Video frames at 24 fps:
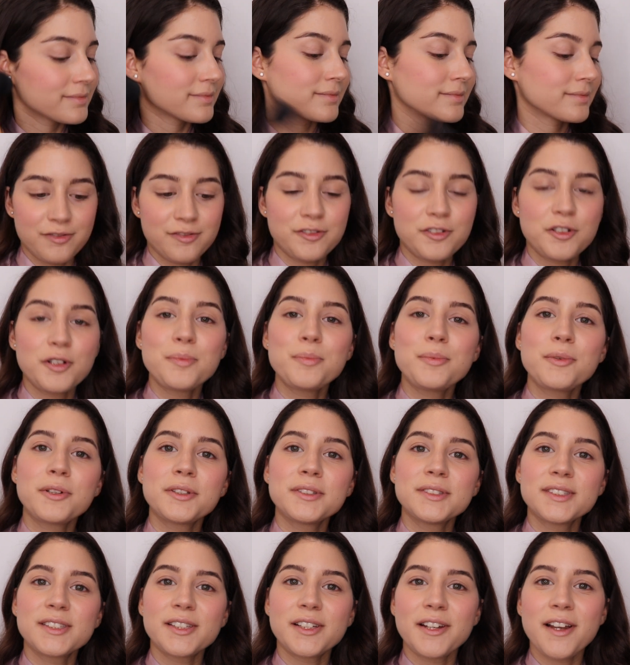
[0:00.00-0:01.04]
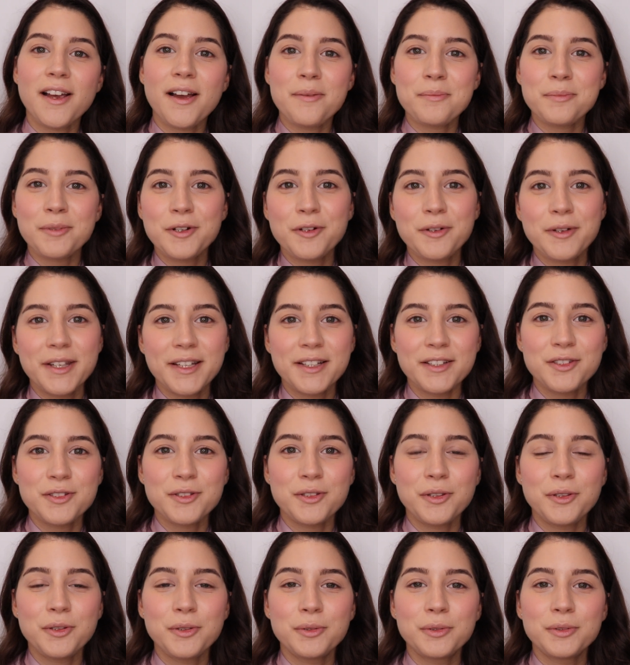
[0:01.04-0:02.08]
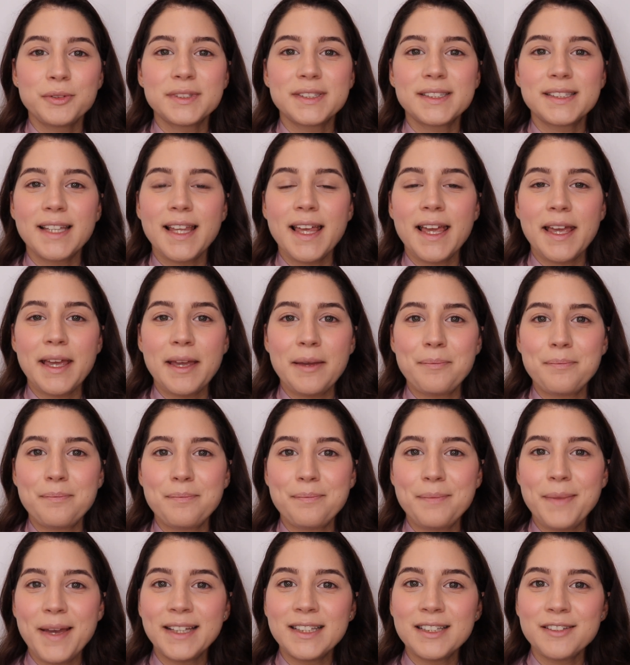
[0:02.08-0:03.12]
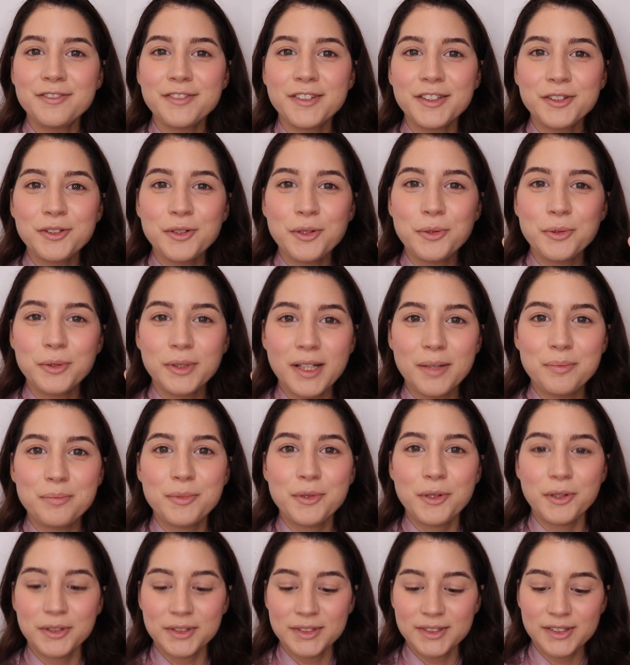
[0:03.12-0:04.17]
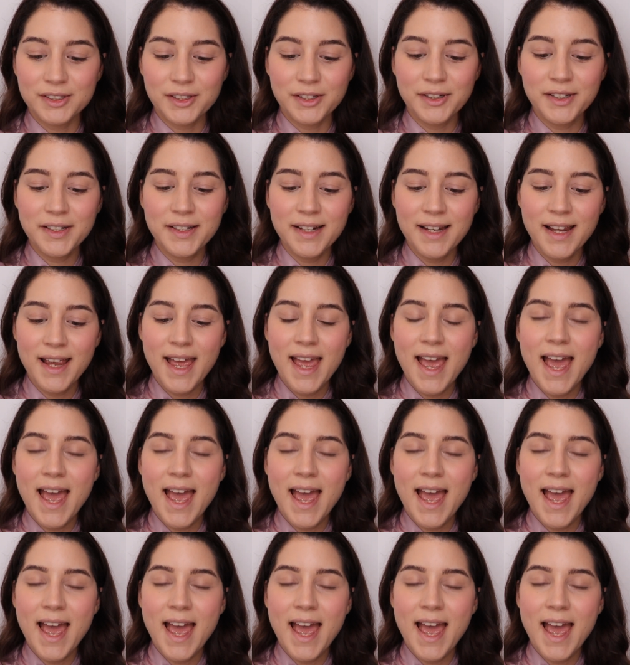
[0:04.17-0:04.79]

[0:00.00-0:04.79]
For bronzer, I'm going to use the Benefit Hoola bronzer,